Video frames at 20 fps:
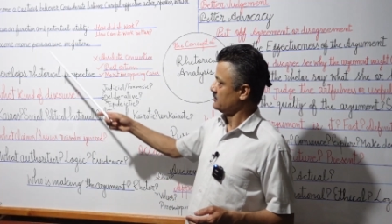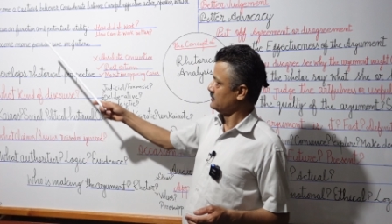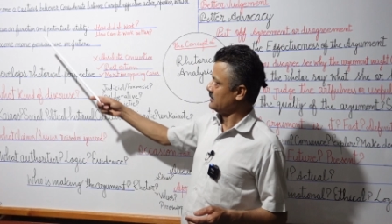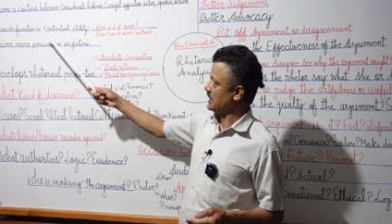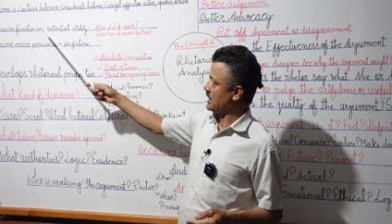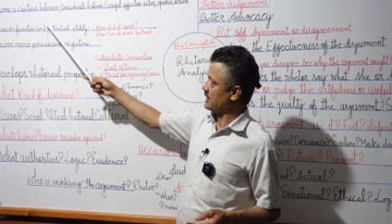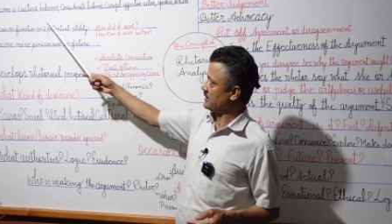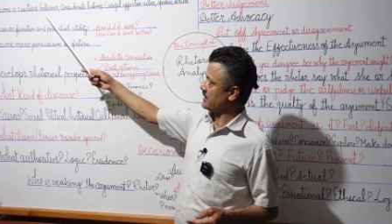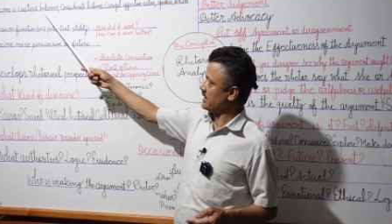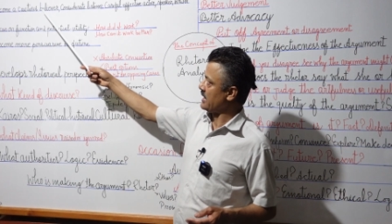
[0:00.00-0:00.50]

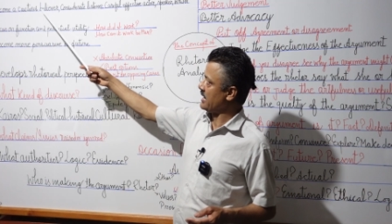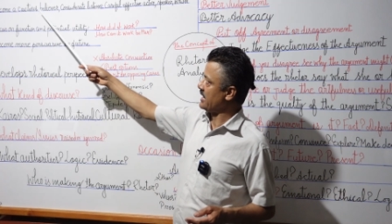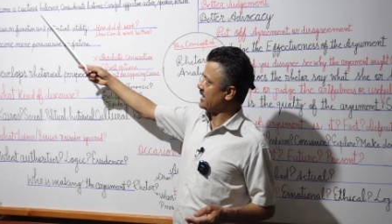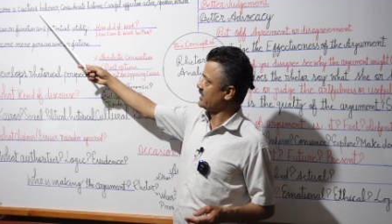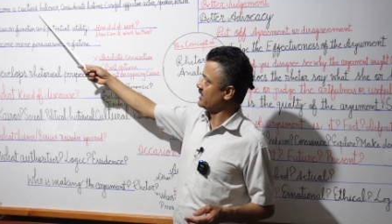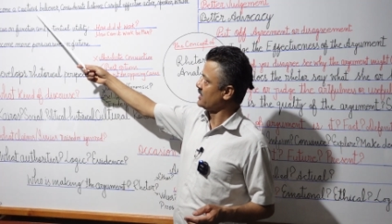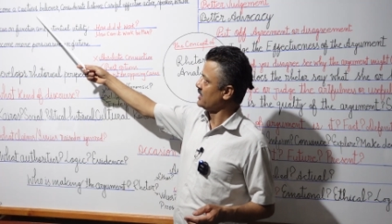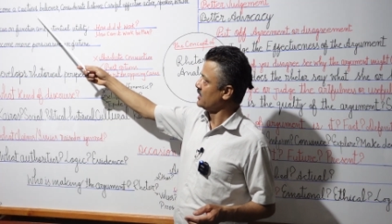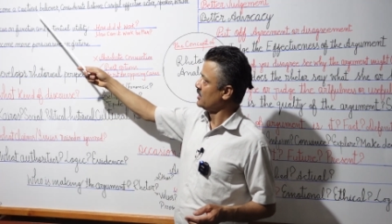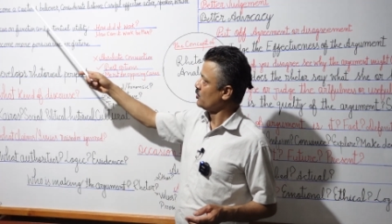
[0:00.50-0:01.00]
at the
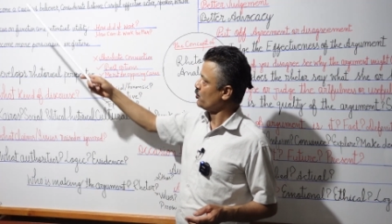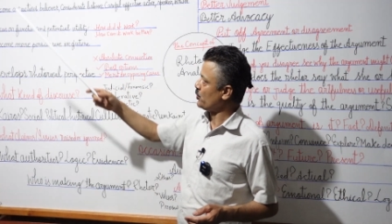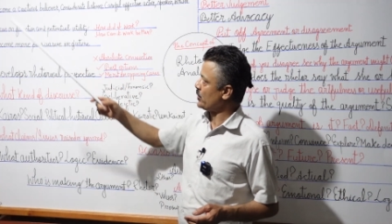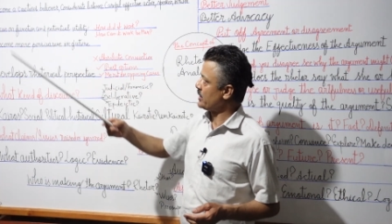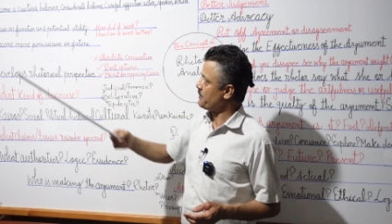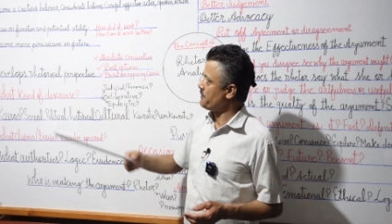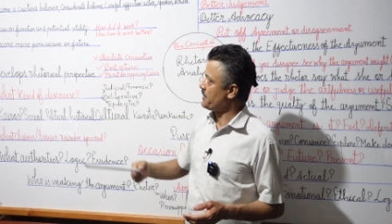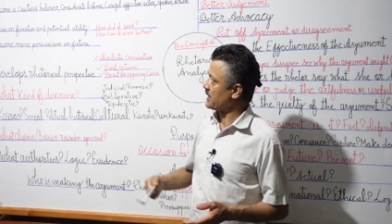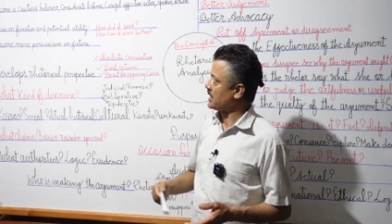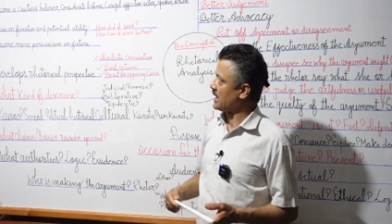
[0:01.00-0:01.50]
end,
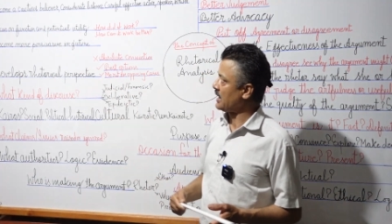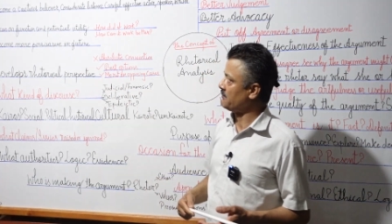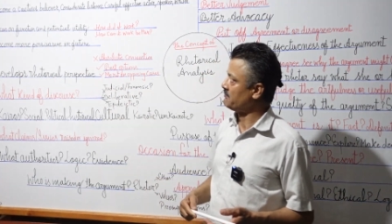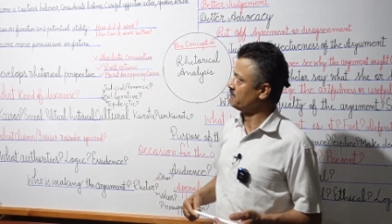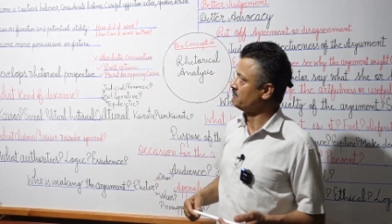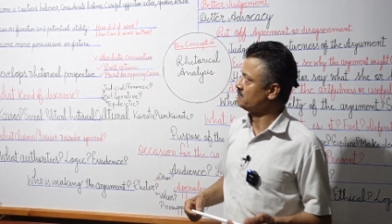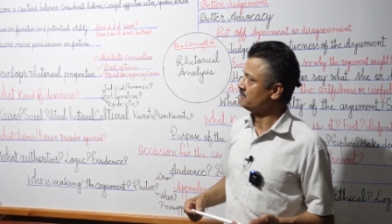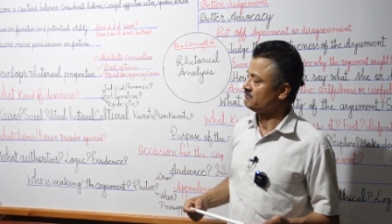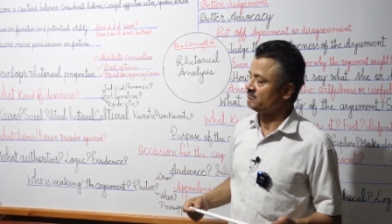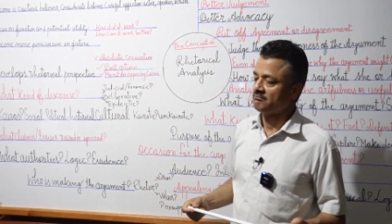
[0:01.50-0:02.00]
we
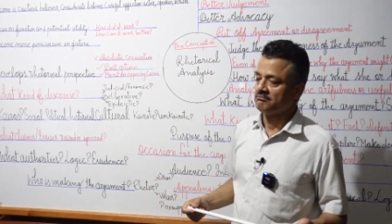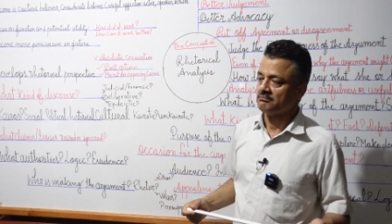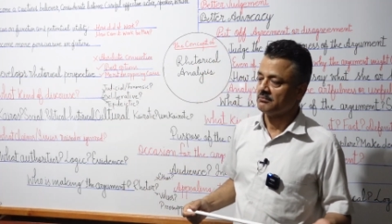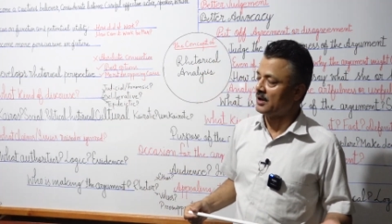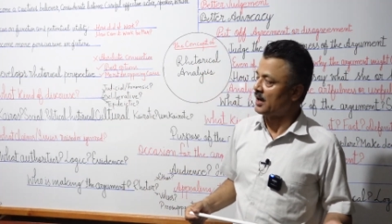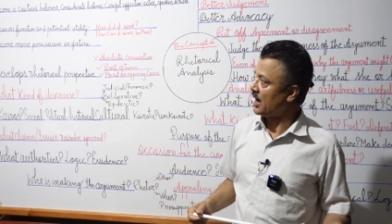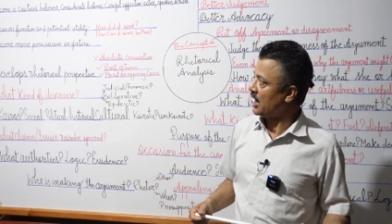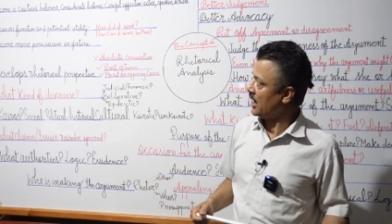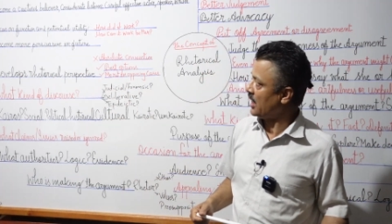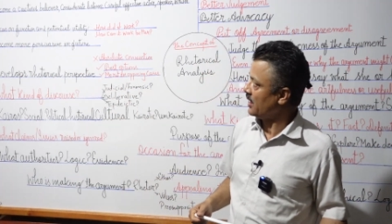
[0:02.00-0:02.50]
become
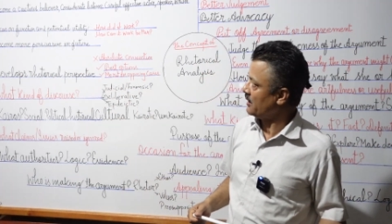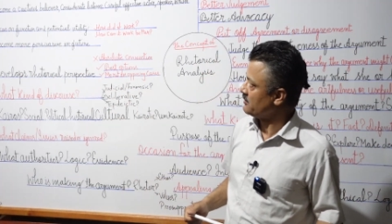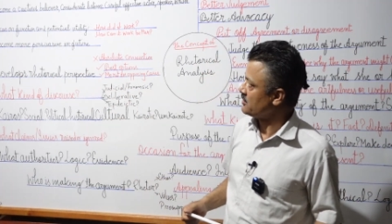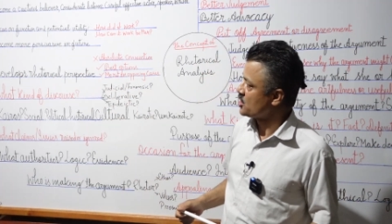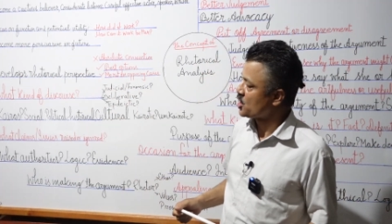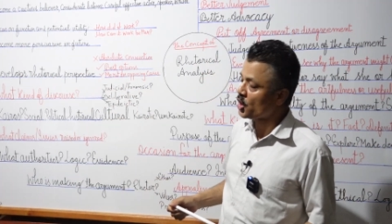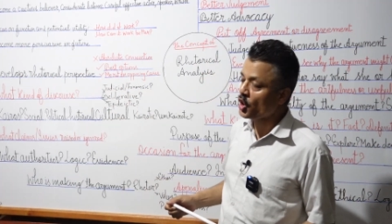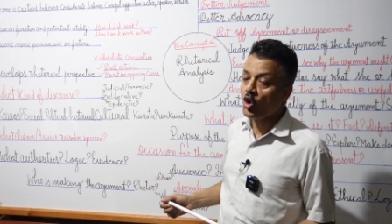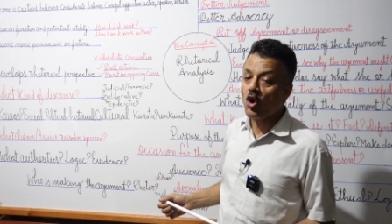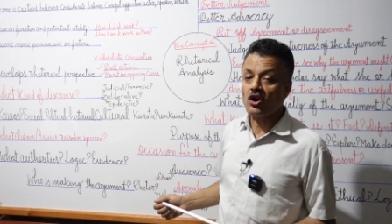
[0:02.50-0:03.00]
a
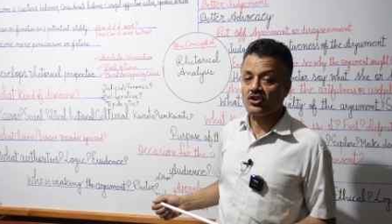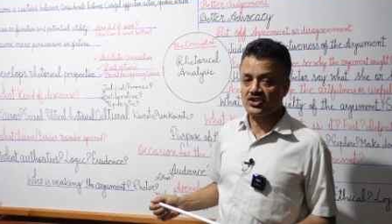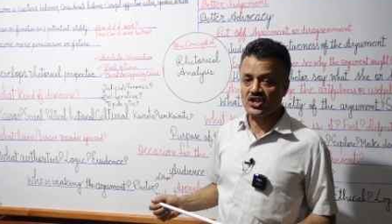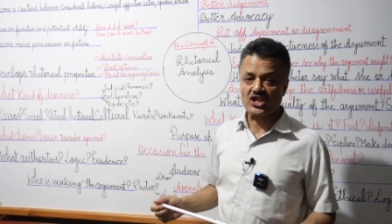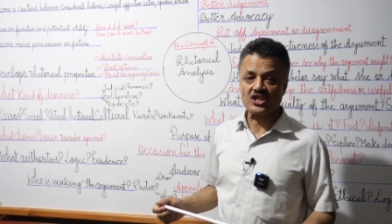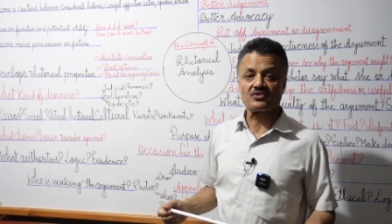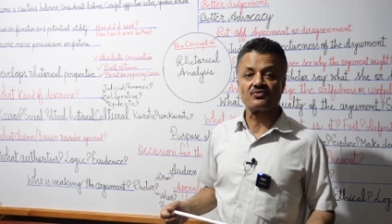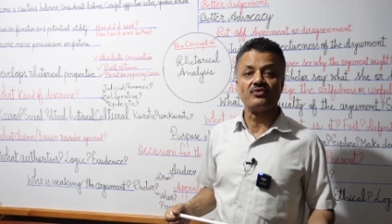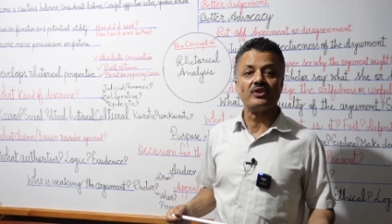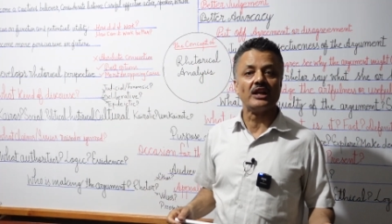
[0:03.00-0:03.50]

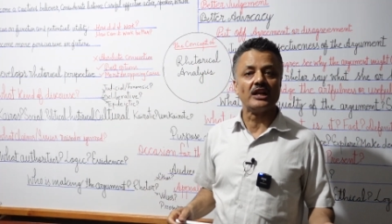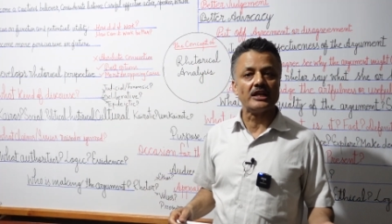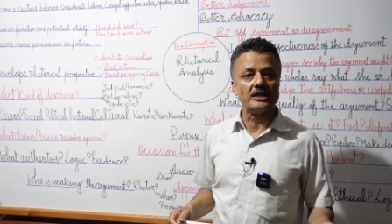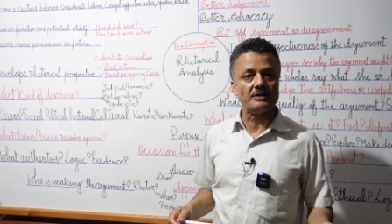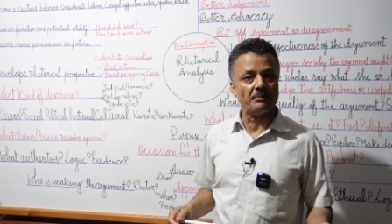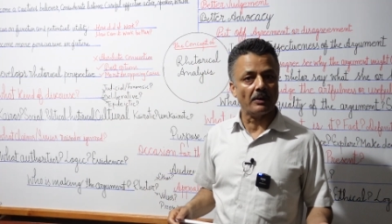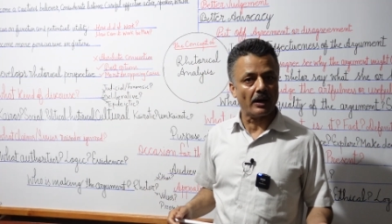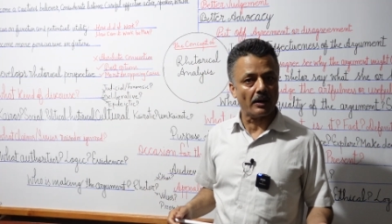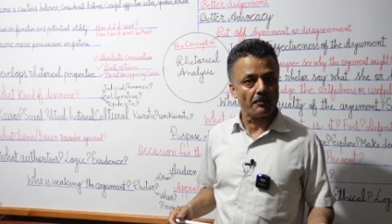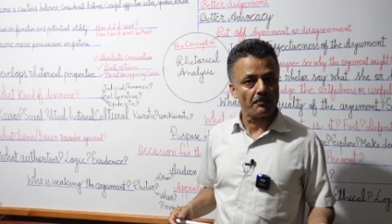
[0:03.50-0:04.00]
cautious
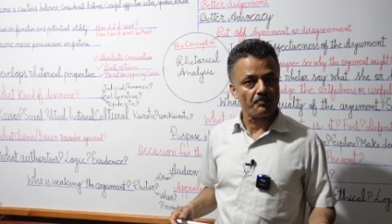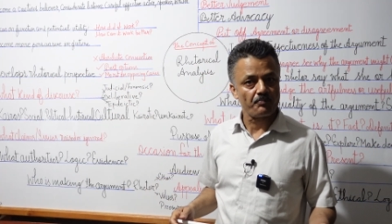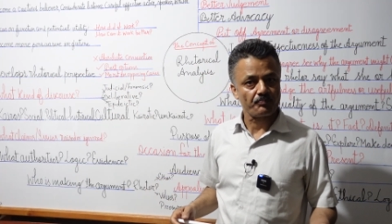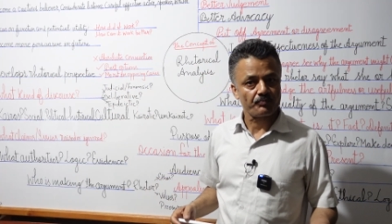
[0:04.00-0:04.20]
believer.